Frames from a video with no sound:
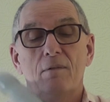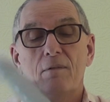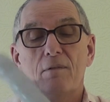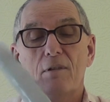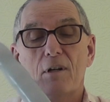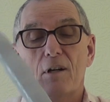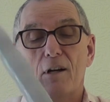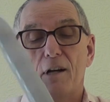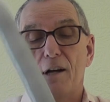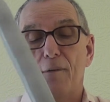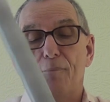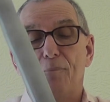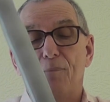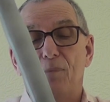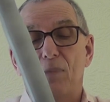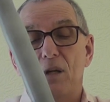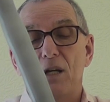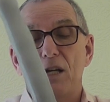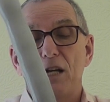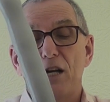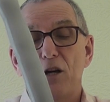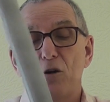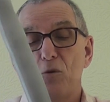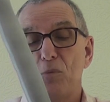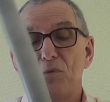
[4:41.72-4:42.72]
Right.
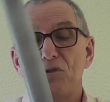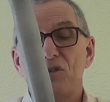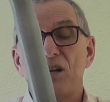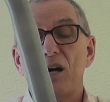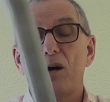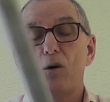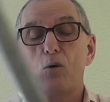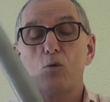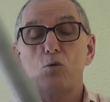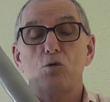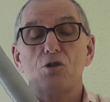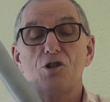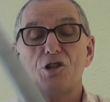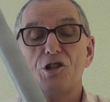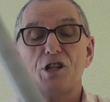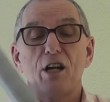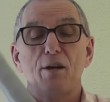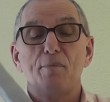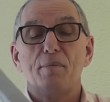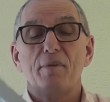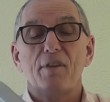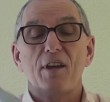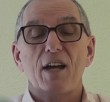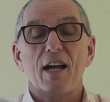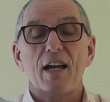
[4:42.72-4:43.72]
It helps to hold the shape
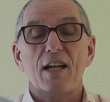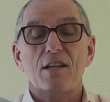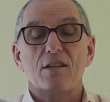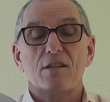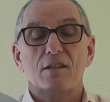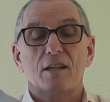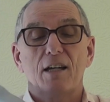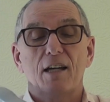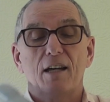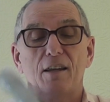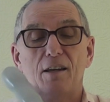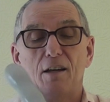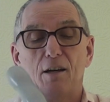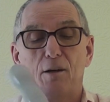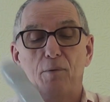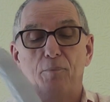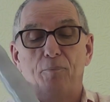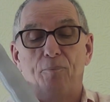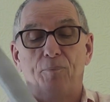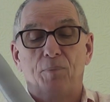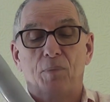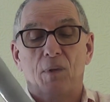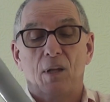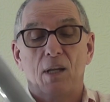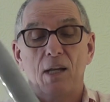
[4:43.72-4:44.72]
of that
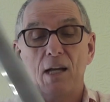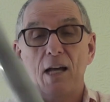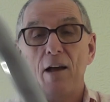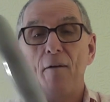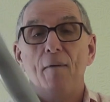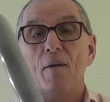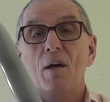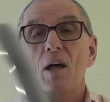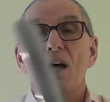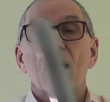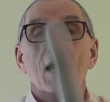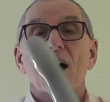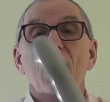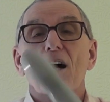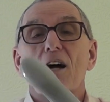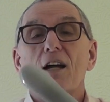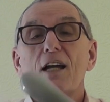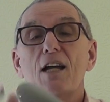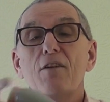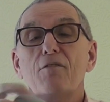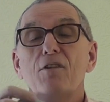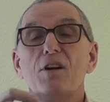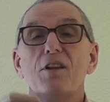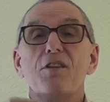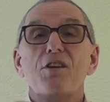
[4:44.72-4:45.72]
together.
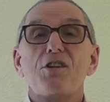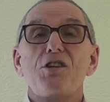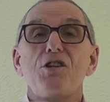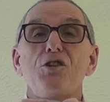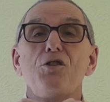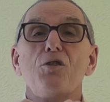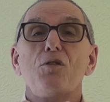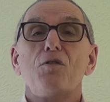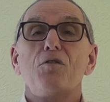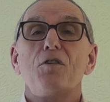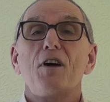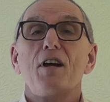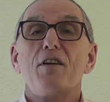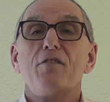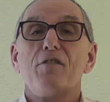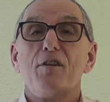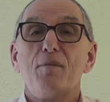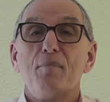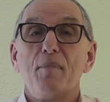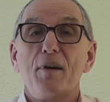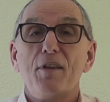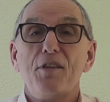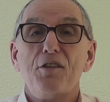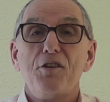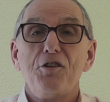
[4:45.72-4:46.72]
Get rid of this in your favourite
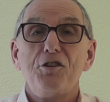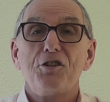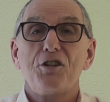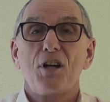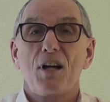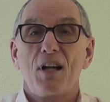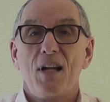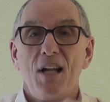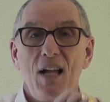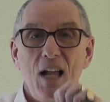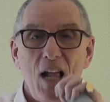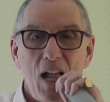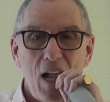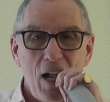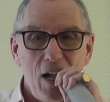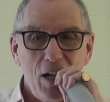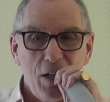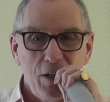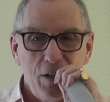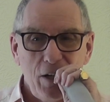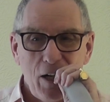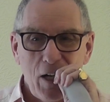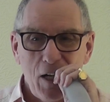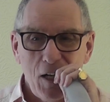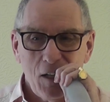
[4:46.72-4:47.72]
method,
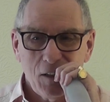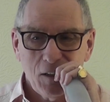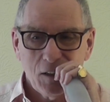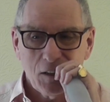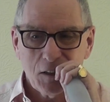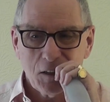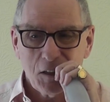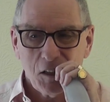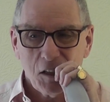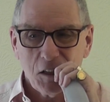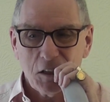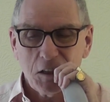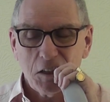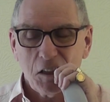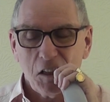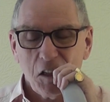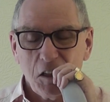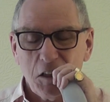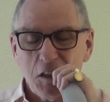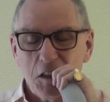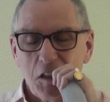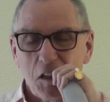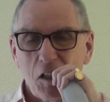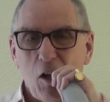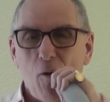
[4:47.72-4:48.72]
and
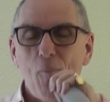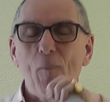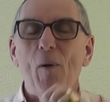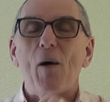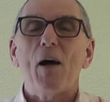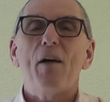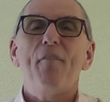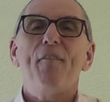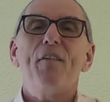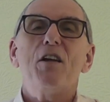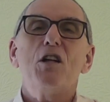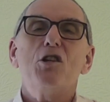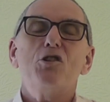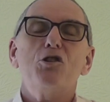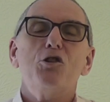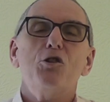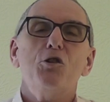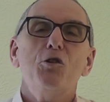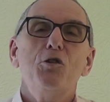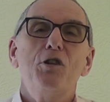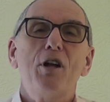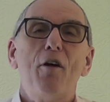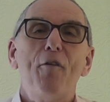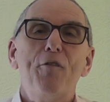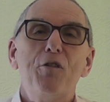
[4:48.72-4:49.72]
whatever you
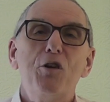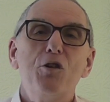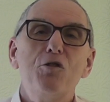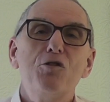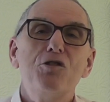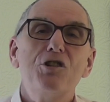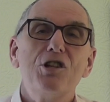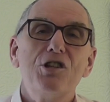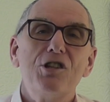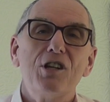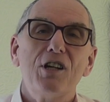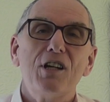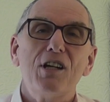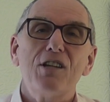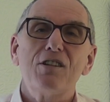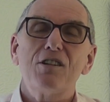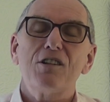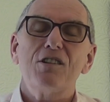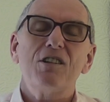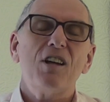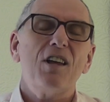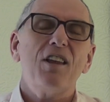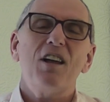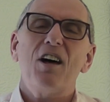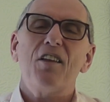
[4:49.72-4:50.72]
do, don't use your teeth,
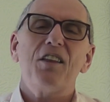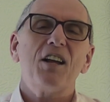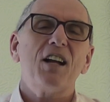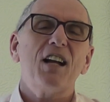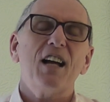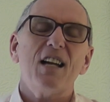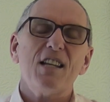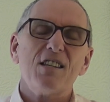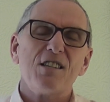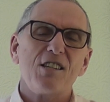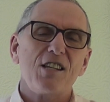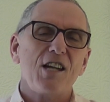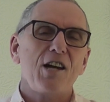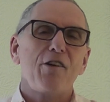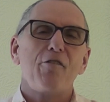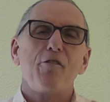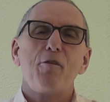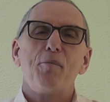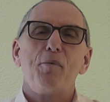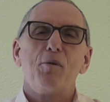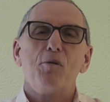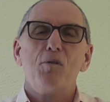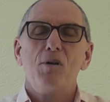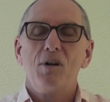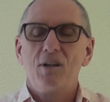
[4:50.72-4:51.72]
because I think that's terrible.
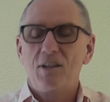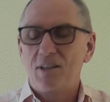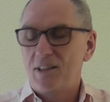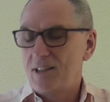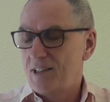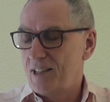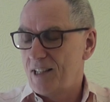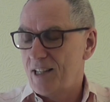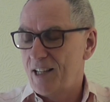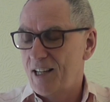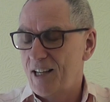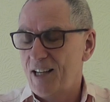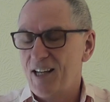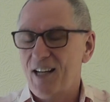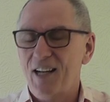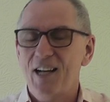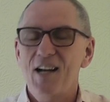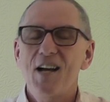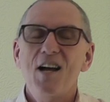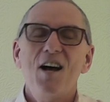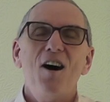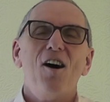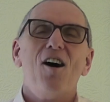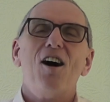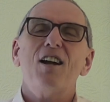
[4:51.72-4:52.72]

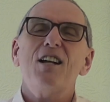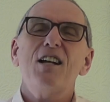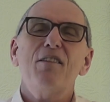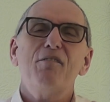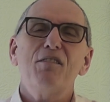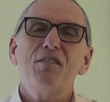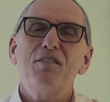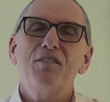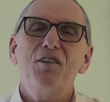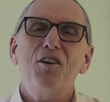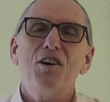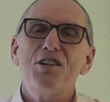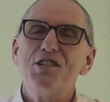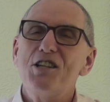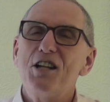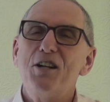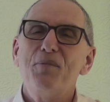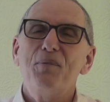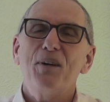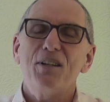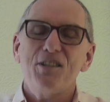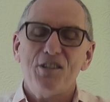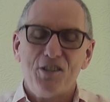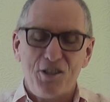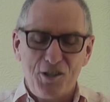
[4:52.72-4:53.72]
I've never advised
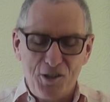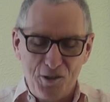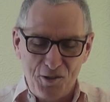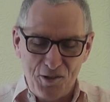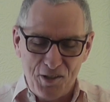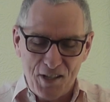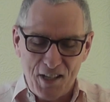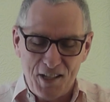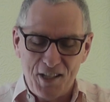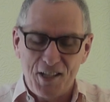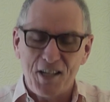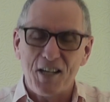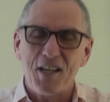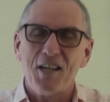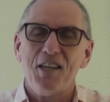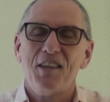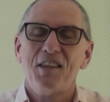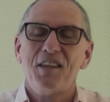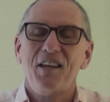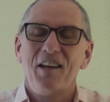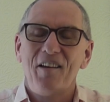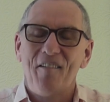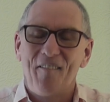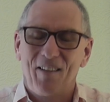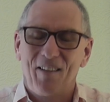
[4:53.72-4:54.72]
anyone to use their teeth.